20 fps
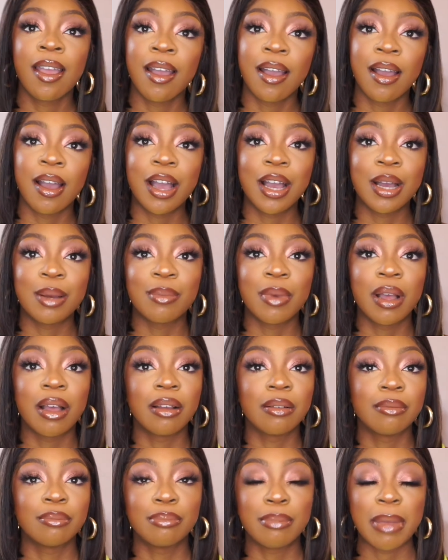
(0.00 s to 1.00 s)

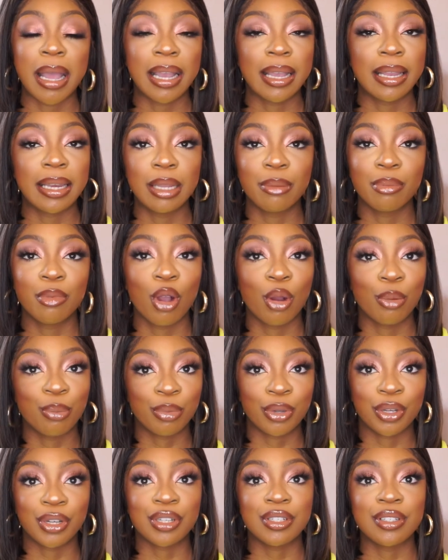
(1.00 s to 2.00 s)
MAC lip
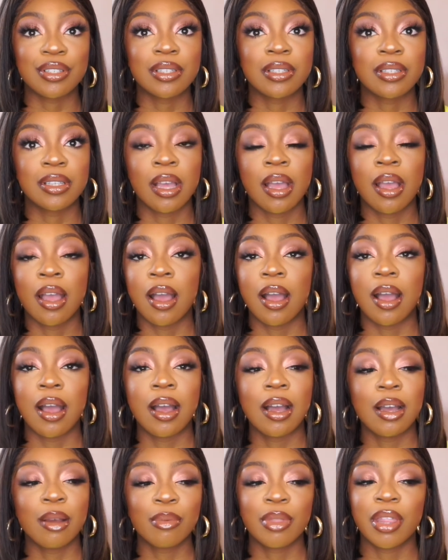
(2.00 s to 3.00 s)
combos.
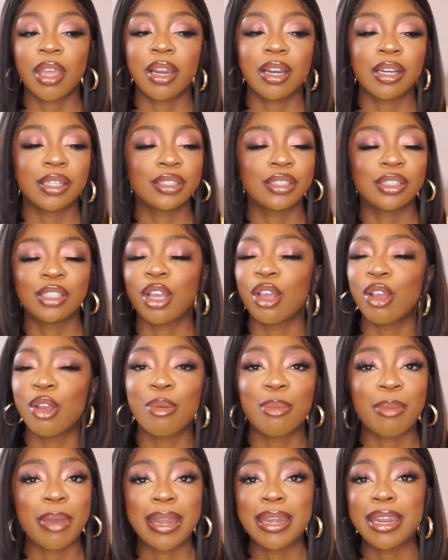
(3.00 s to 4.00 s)
There are so
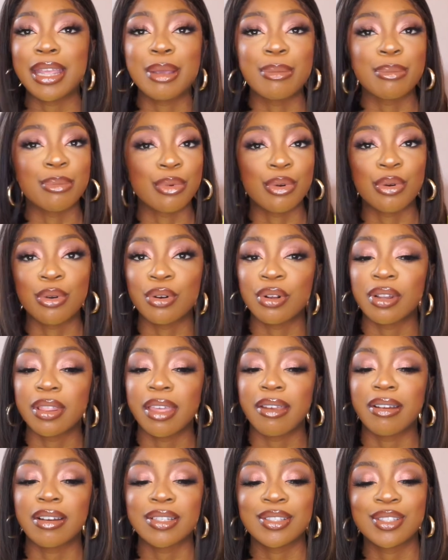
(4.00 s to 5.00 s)
many more.
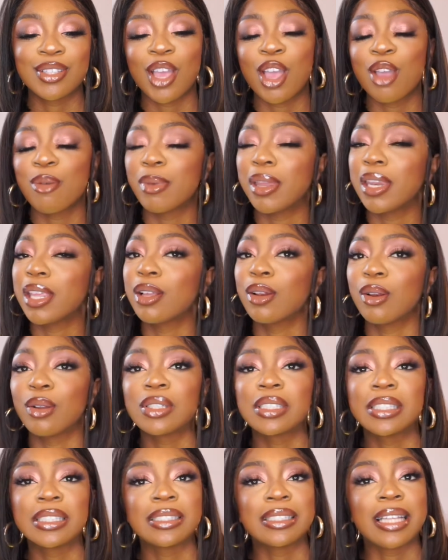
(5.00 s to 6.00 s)
There are so many
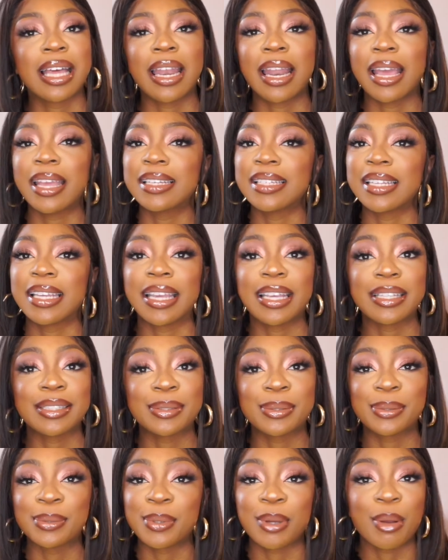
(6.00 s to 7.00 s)
glosses that I didn't get
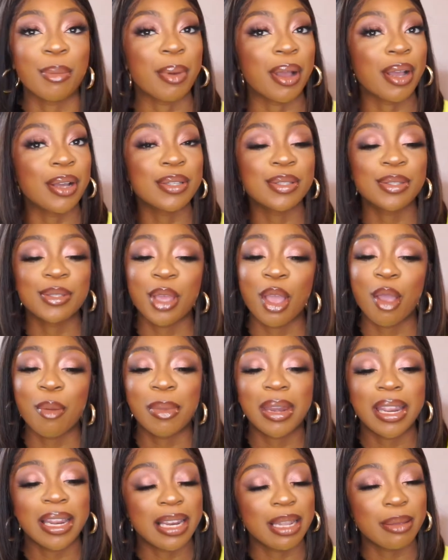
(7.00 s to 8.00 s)
to talk about. So
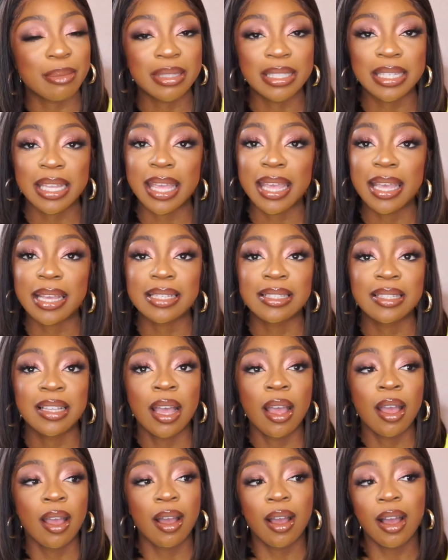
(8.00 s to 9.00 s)
many lipsticks.
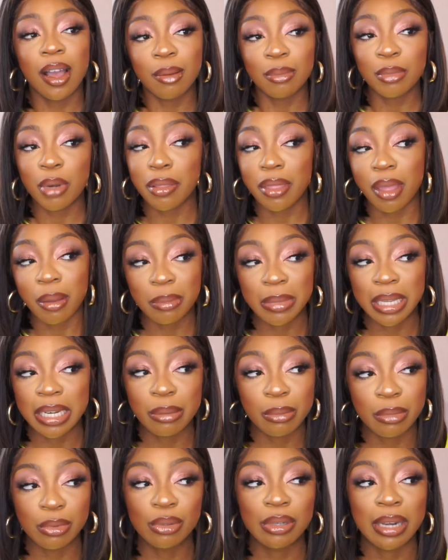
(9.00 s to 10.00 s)
Not that many
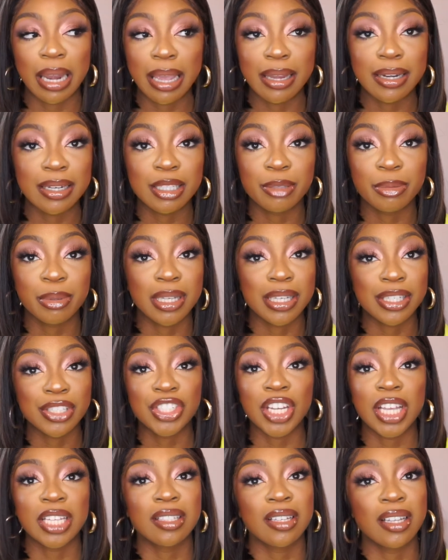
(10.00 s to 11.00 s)
more liners because
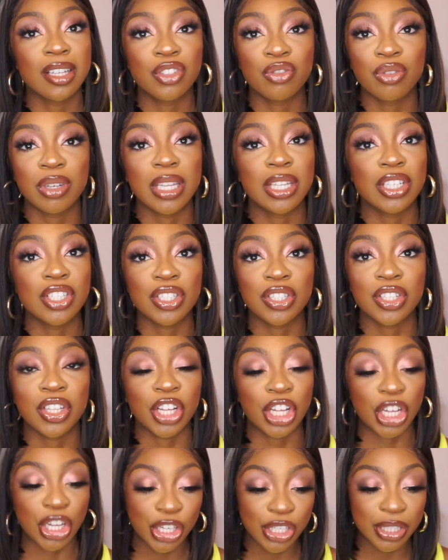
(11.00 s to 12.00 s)
chestnut is really just the
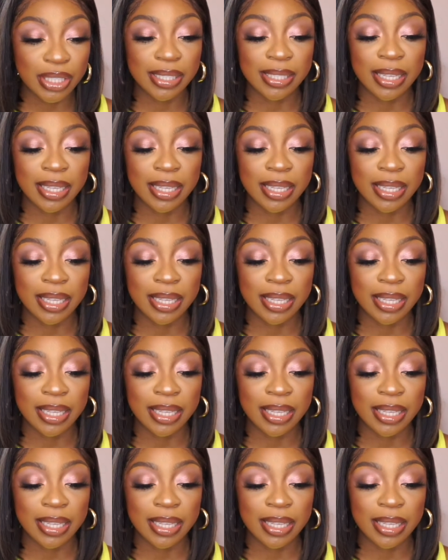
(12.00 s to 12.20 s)
goat.